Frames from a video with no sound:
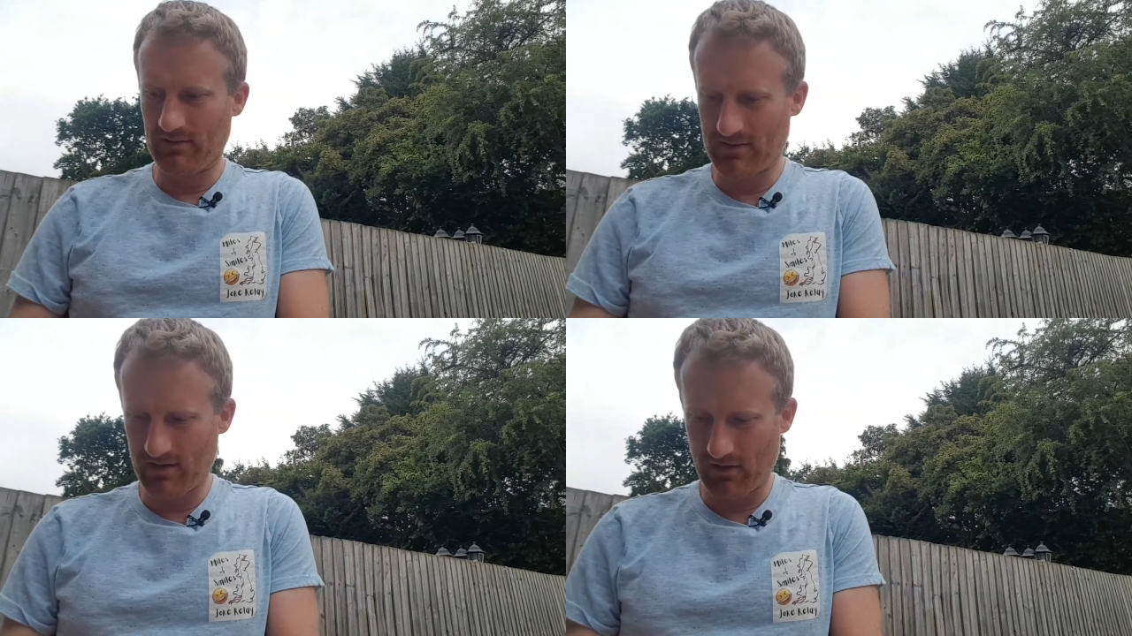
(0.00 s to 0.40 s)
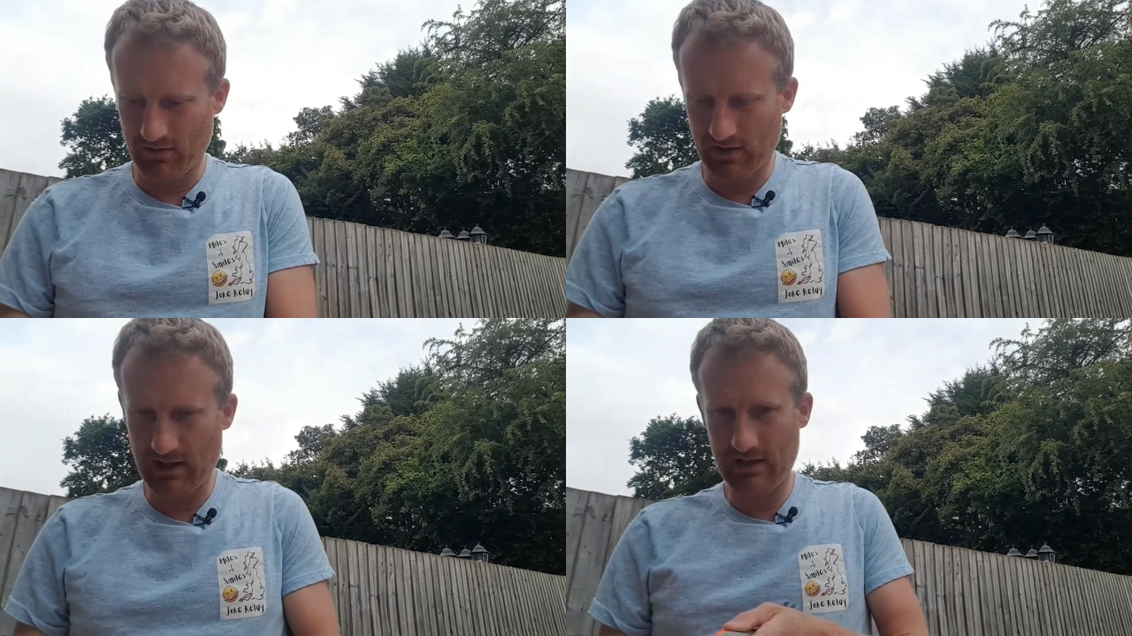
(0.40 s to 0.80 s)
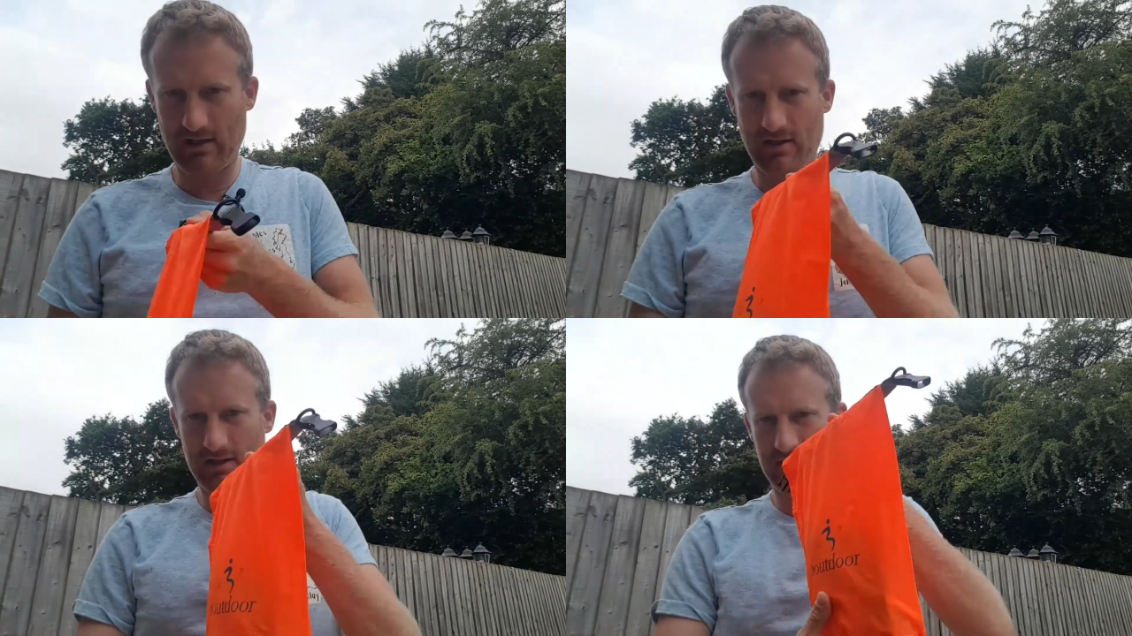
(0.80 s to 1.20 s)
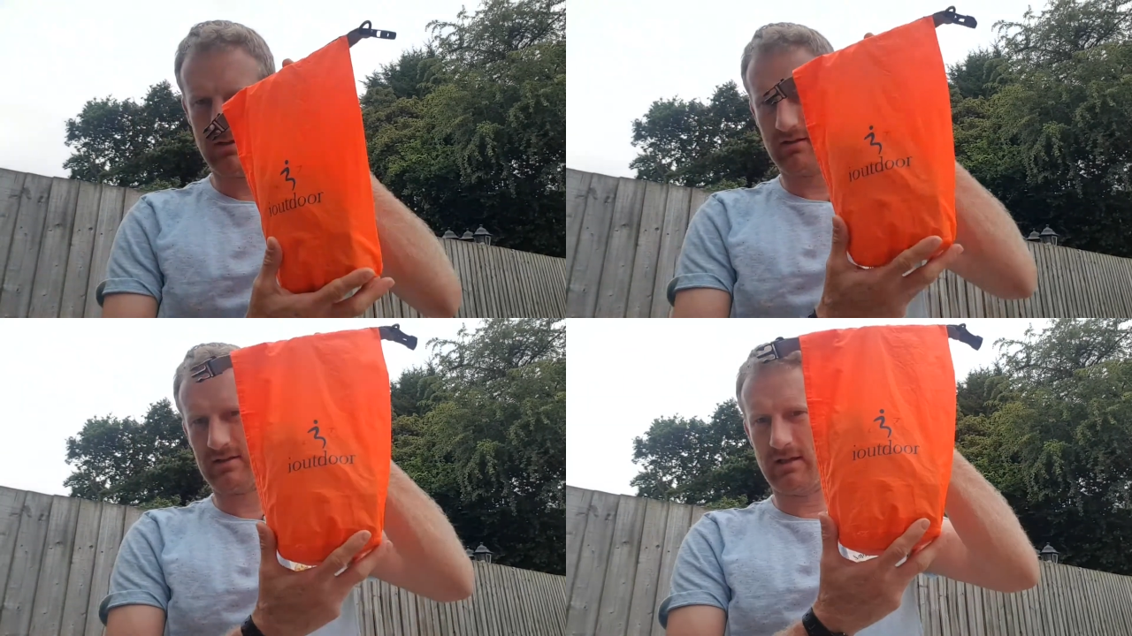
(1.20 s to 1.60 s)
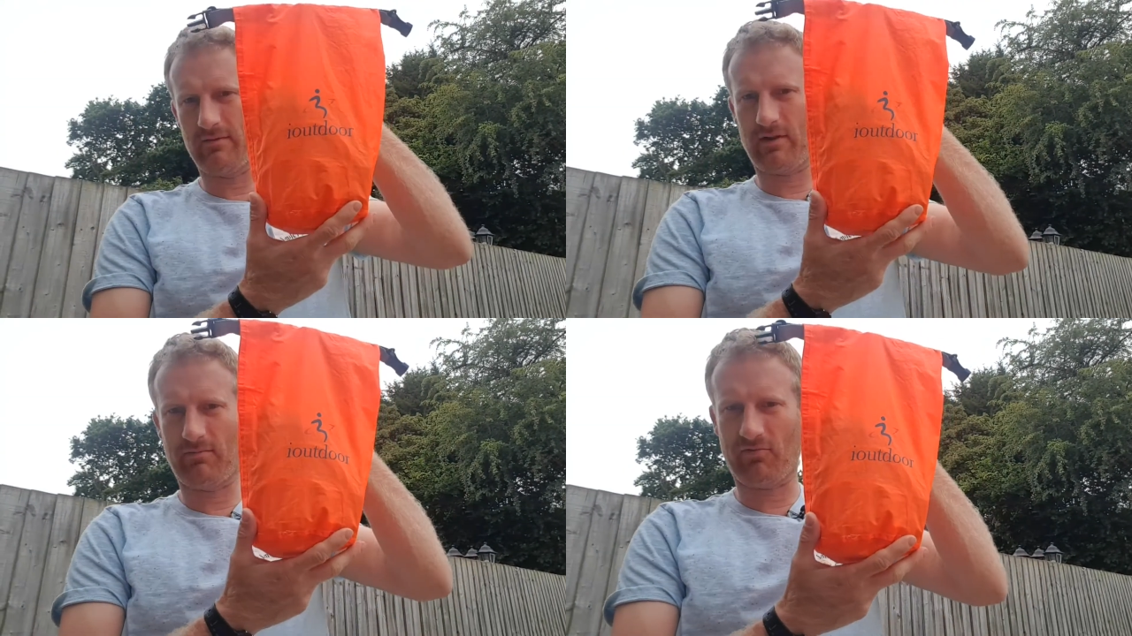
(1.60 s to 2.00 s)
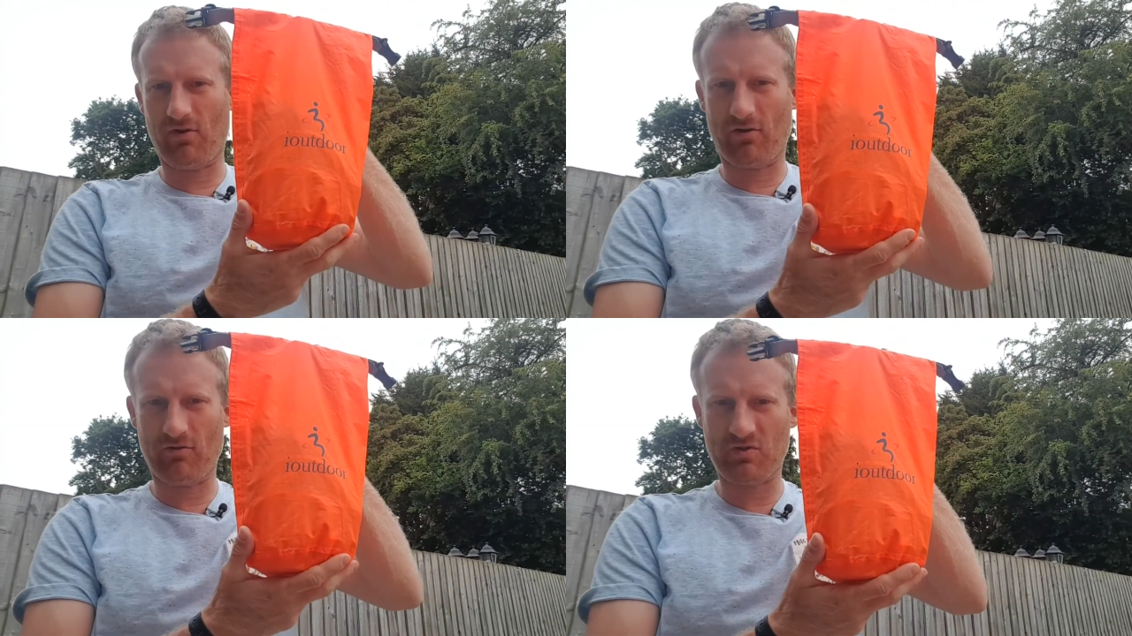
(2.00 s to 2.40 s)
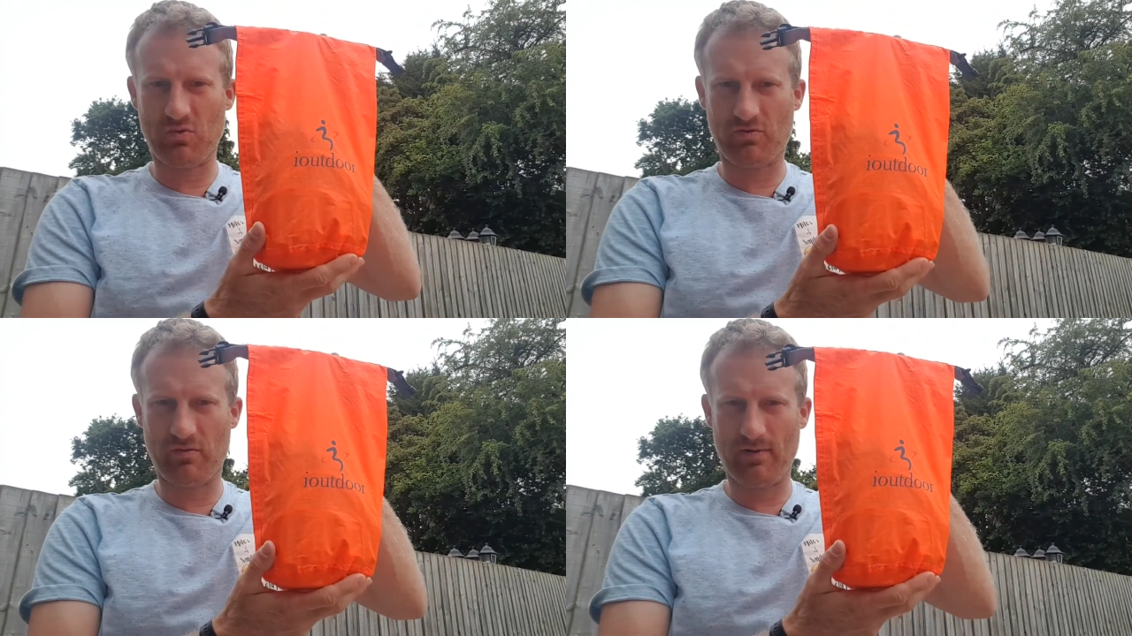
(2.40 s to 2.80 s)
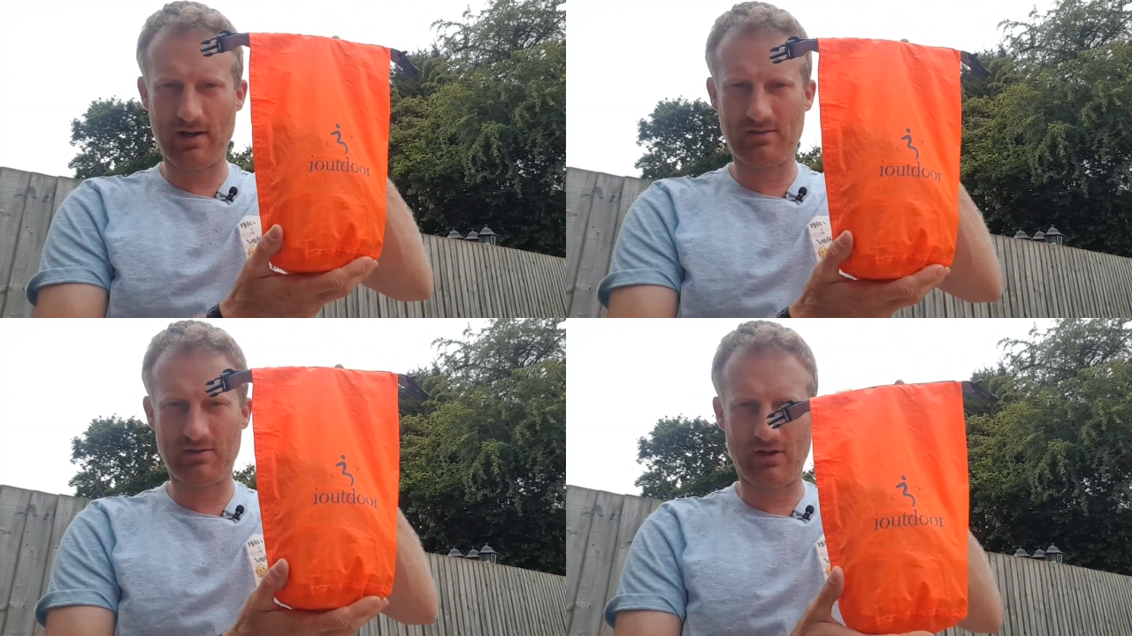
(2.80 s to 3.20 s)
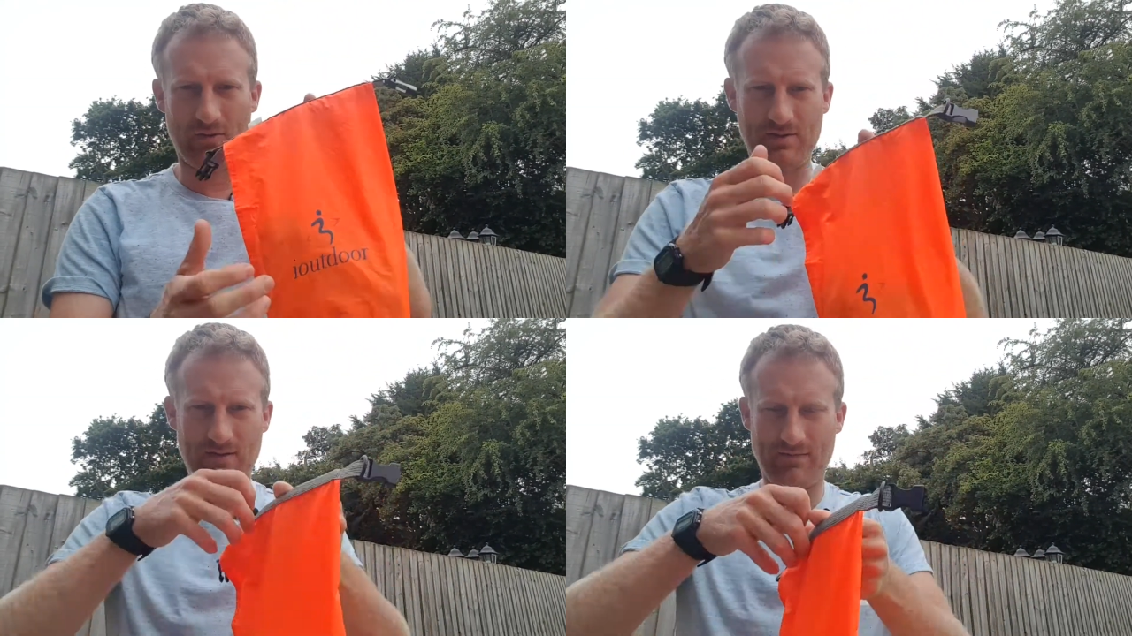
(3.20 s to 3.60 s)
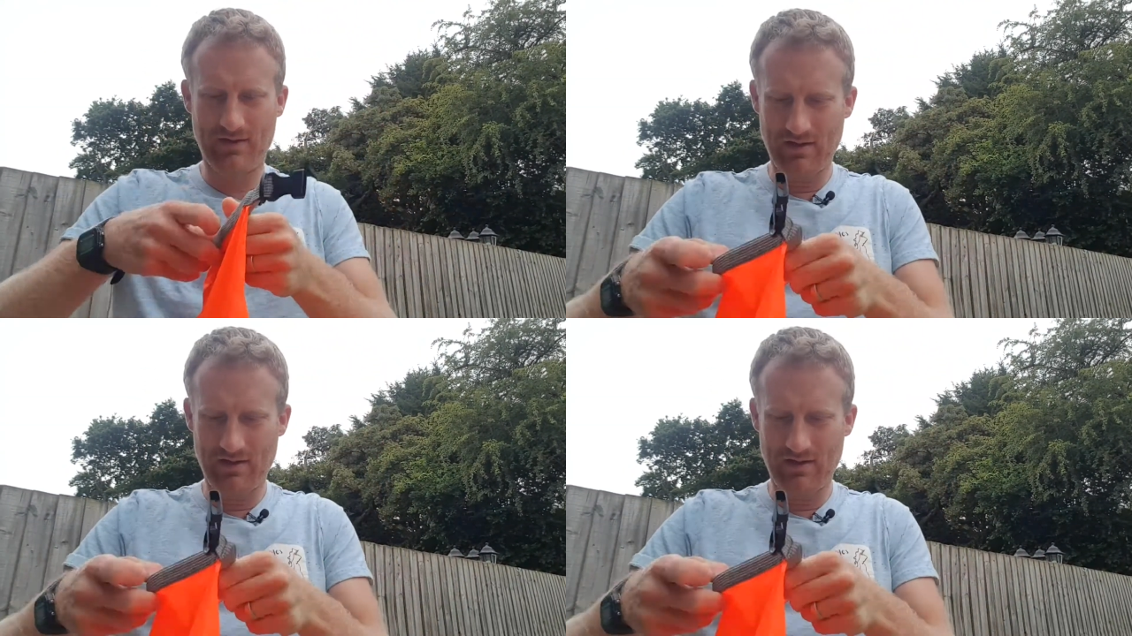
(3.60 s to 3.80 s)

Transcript: So in this nice, lovely, bright orange waterproof bag, so I don't lose it,